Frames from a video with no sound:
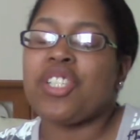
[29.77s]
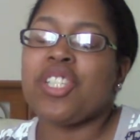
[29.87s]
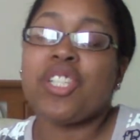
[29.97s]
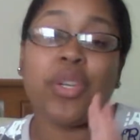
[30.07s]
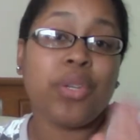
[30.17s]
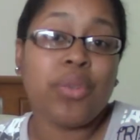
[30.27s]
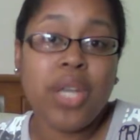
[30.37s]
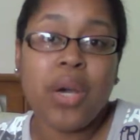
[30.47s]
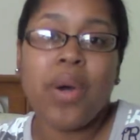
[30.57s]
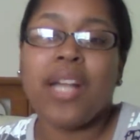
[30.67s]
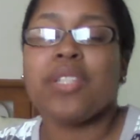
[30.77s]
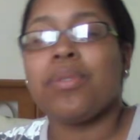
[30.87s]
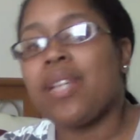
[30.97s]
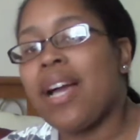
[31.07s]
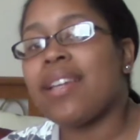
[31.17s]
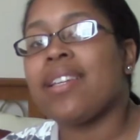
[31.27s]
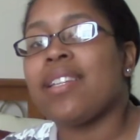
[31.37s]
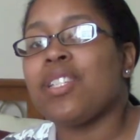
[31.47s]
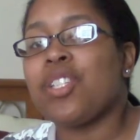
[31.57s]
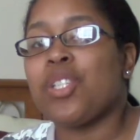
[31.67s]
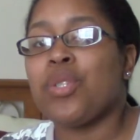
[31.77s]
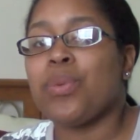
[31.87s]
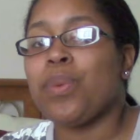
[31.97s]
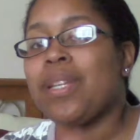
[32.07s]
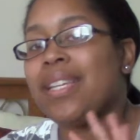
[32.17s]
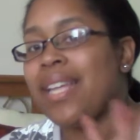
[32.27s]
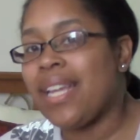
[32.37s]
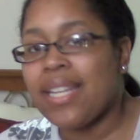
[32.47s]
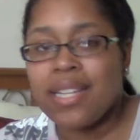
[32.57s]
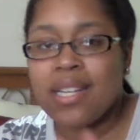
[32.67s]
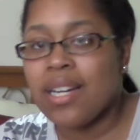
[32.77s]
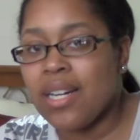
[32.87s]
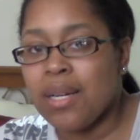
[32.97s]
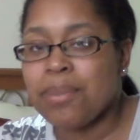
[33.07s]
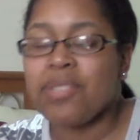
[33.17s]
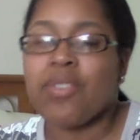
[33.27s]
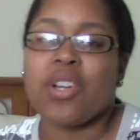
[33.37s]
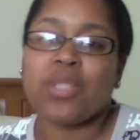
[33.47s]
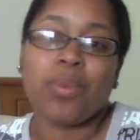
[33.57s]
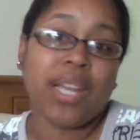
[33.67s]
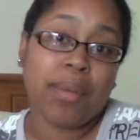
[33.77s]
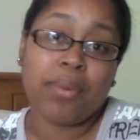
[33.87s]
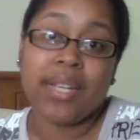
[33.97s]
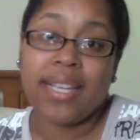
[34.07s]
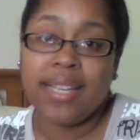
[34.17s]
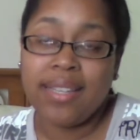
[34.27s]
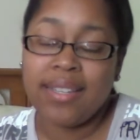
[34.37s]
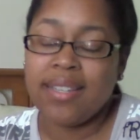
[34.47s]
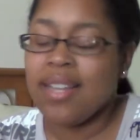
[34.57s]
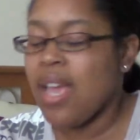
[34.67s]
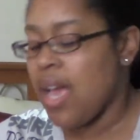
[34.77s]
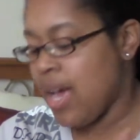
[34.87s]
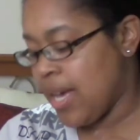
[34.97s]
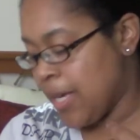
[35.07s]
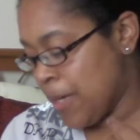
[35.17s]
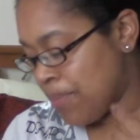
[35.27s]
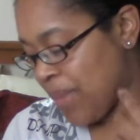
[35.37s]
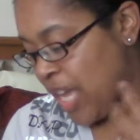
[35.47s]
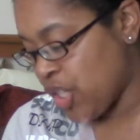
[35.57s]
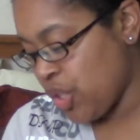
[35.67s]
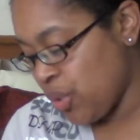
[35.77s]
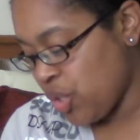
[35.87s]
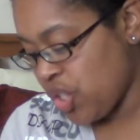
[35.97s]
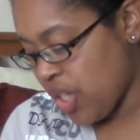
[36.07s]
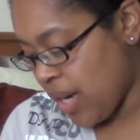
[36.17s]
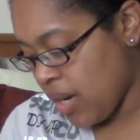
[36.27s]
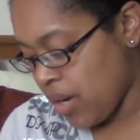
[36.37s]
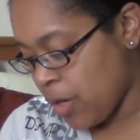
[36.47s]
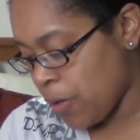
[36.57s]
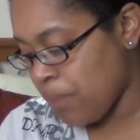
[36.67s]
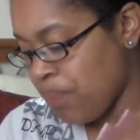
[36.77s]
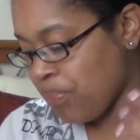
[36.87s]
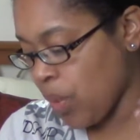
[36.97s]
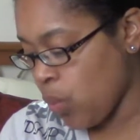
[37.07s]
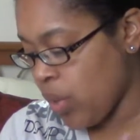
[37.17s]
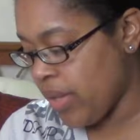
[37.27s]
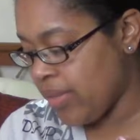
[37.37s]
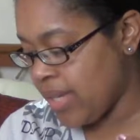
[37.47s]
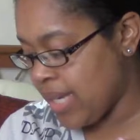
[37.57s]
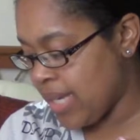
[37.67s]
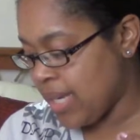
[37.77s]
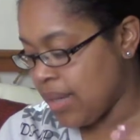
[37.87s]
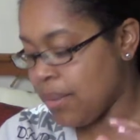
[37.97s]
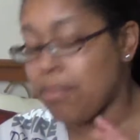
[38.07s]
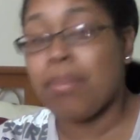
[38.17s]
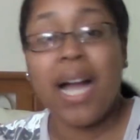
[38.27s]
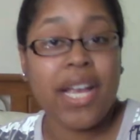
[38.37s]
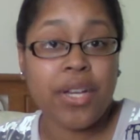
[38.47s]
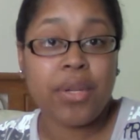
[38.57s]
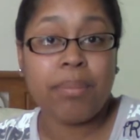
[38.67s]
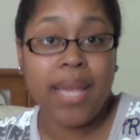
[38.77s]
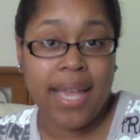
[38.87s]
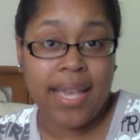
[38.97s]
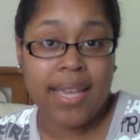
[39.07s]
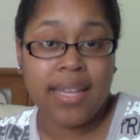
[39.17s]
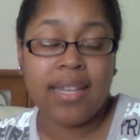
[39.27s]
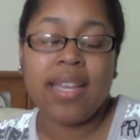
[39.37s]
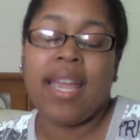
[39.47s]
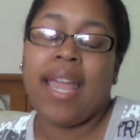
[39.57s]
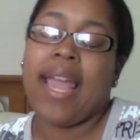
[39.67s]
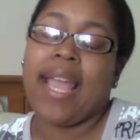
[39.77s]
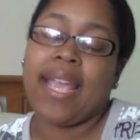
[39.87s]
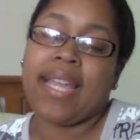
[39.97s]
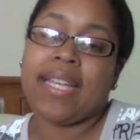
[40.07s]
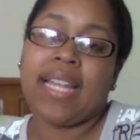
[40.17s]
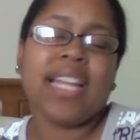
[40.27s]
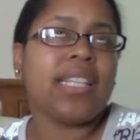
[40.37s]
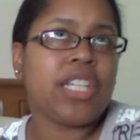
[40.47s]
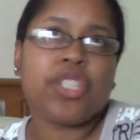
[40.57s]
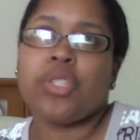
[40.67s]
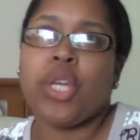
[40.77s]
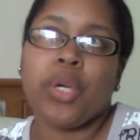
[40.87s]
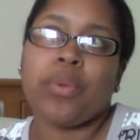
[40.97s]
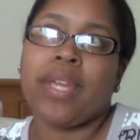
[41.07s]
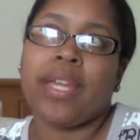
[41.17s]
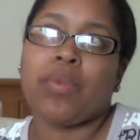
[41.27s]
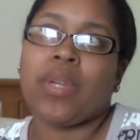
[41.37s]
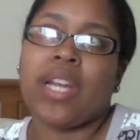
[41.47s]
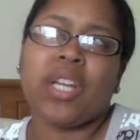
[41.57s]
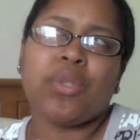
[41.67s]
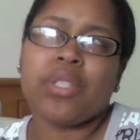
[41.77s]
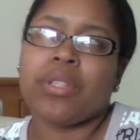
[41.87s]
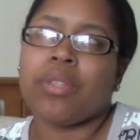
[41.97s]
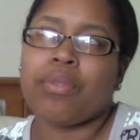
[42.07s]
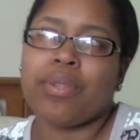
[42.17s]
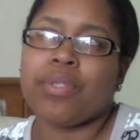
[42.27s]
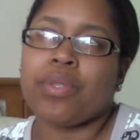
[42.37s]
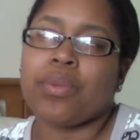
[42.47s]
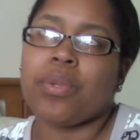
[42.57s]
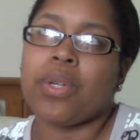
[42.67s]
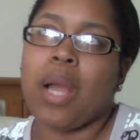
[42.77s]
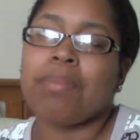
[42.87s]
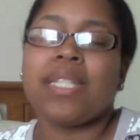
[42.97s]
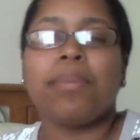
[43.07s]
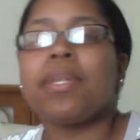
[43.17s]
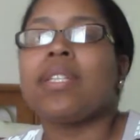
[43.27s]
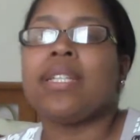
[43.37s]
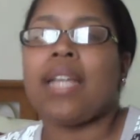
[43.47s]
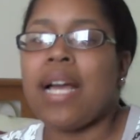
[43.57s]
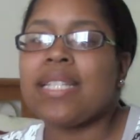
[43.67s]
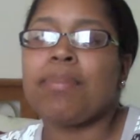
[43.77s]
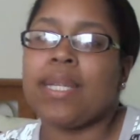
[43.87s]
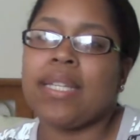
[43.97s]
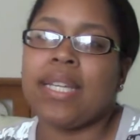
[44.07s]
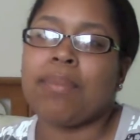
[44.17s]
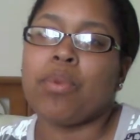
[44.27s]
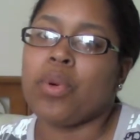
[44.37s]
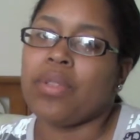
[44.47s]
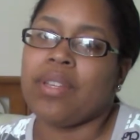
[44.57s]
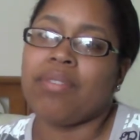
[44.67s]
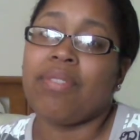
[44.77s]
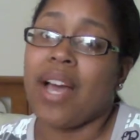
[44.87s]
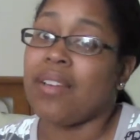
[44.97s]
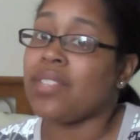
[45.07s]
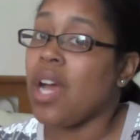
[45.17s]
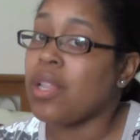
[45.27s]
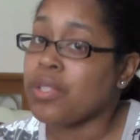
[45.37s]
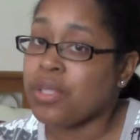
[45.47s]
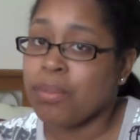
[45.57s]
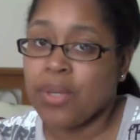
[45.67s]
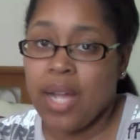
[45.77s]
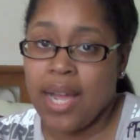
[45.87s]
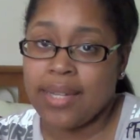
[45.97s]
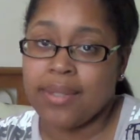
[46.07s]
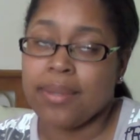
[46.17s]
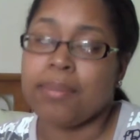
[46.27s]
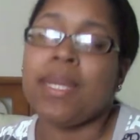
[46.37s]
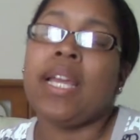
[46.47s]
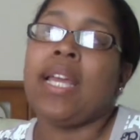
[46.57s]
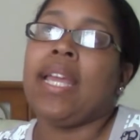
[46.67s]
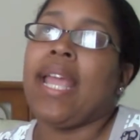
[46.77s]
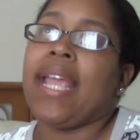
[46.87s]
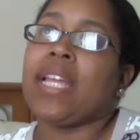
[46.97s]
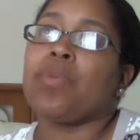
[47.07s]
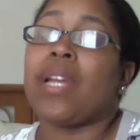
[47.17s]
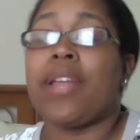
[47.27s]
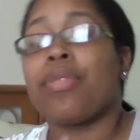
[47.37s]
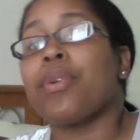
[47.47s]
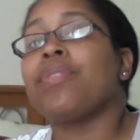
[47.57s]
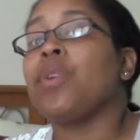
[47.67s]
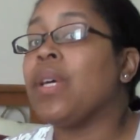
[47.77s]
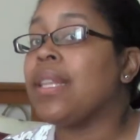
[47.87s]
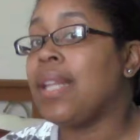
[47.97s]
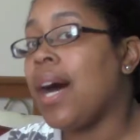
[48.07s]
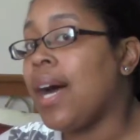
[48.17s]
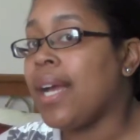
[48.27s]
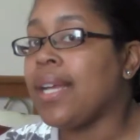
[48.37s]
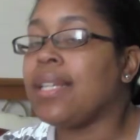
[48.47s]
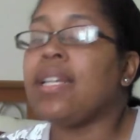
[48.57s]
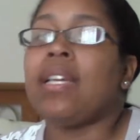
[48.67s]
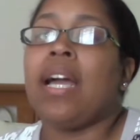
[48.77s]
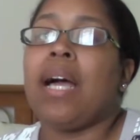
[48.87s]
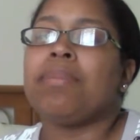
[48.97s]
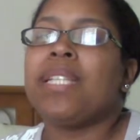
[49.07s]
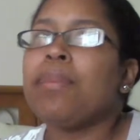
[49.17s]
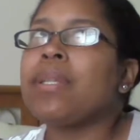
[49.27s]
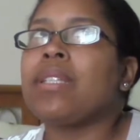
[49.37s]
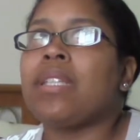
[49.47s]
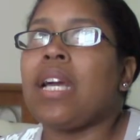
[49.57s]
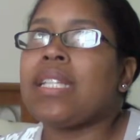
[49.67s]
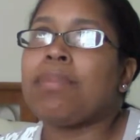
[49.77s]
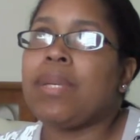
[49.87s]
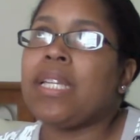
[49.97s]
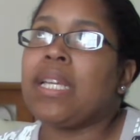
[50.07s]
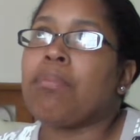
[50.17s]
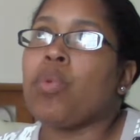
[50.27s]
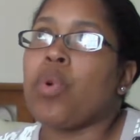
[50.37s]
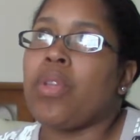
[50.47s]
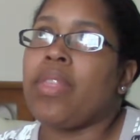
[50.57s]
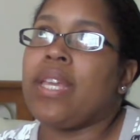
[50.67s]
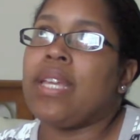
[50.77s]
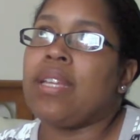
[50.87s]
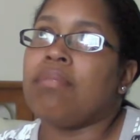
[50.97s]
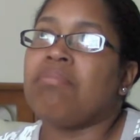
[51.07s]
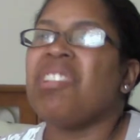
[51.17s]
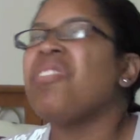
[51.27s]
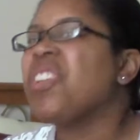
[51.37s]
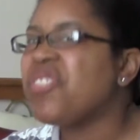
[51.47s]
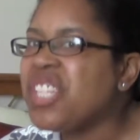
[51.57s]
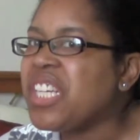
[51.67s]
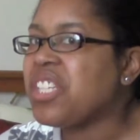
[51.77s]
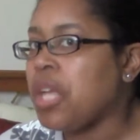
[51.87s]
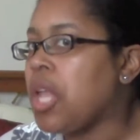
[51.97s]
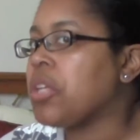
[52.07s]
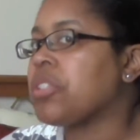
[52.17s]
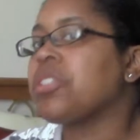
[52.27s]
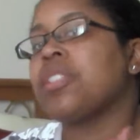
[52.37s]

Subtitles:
Just so you know, I do not get into net income as far as what I bring in. I do share what the buyer paid, and I can let you know that when I go to the thrift store, I'm typically not spending more than $5 per item, and when I thrift online, I'm typically not spending more than $15.